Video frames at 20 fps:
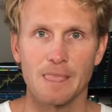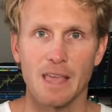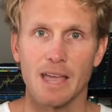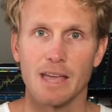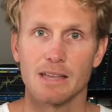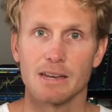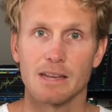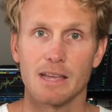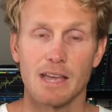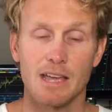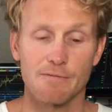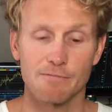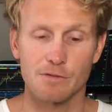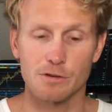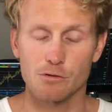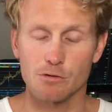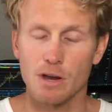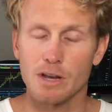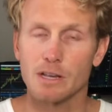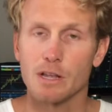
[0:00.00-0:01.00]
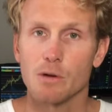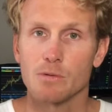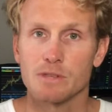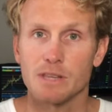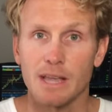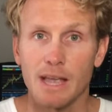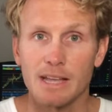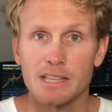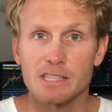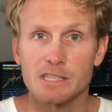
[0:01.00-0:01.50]
And if the trade
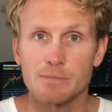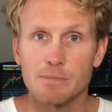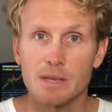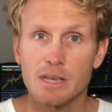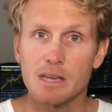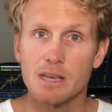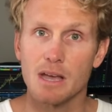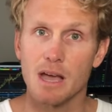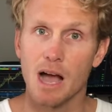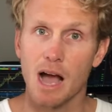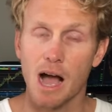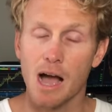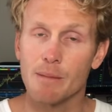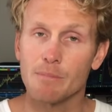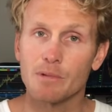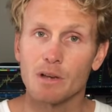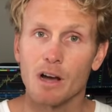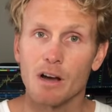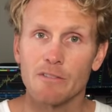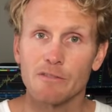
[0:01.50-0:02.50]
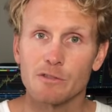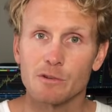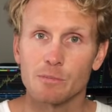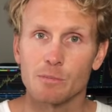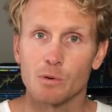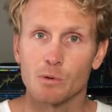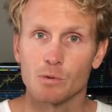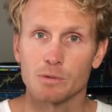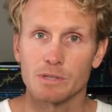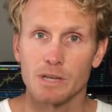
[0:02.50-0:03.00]
goes against me, I'm
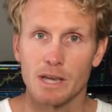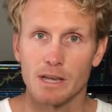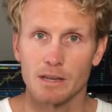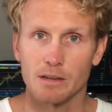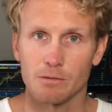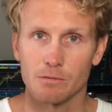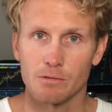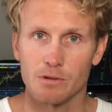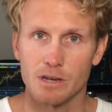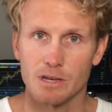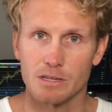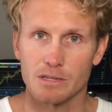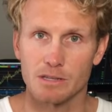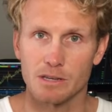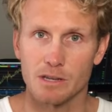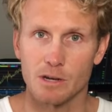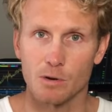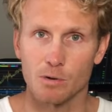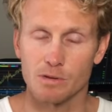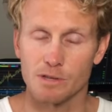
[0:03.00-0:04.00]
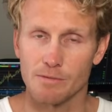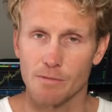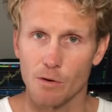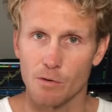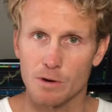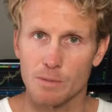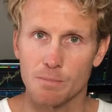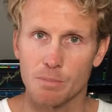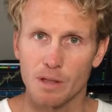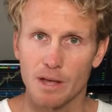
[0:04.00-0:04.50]
comfortable taking risk, you know, because I've
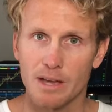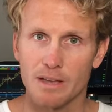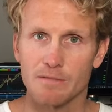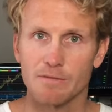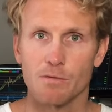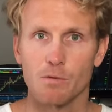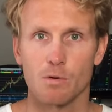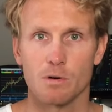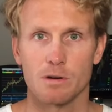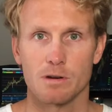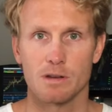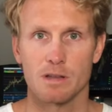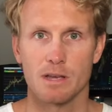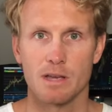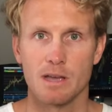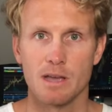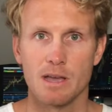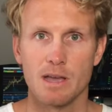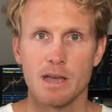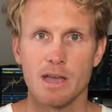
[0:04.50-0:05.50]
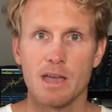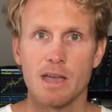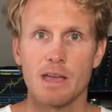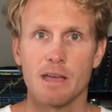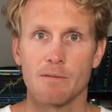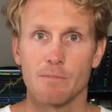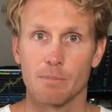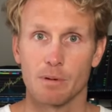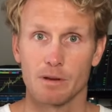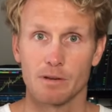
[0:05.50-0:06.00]
already planned for it.
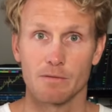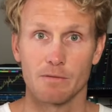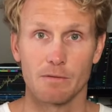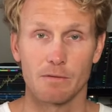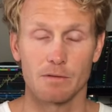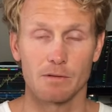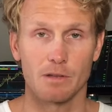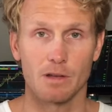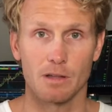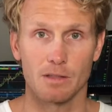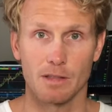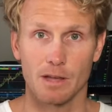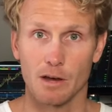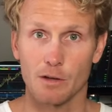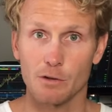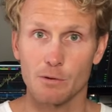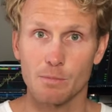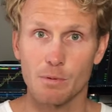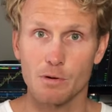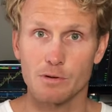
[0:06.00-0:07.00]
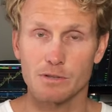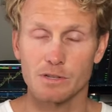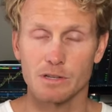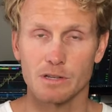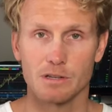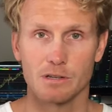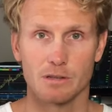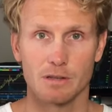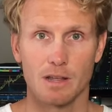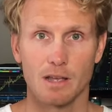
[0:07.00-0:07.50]
But the other
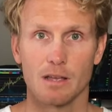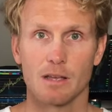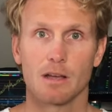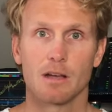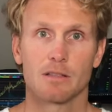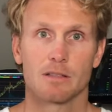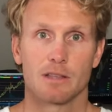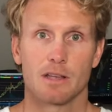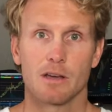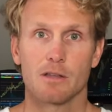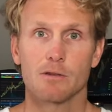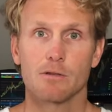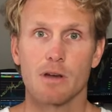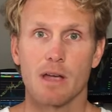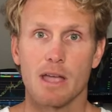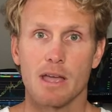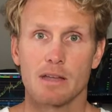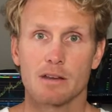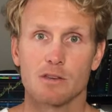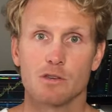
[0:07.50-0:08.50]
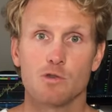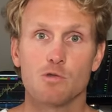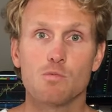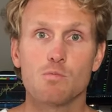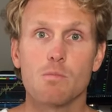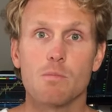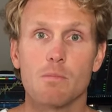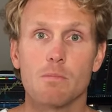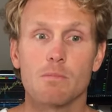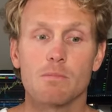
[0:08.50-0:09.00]
person on the other hand
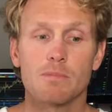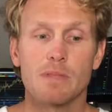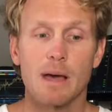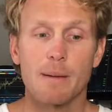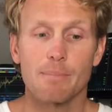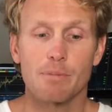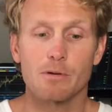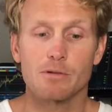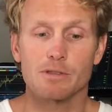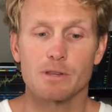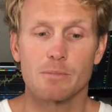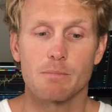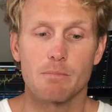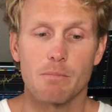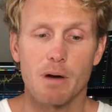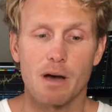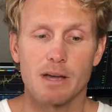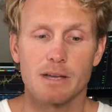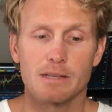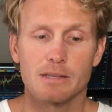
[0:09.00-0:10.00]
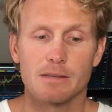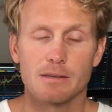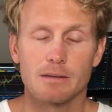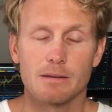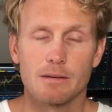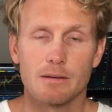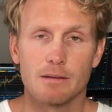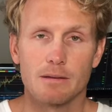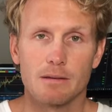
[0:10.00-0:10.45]
you that person might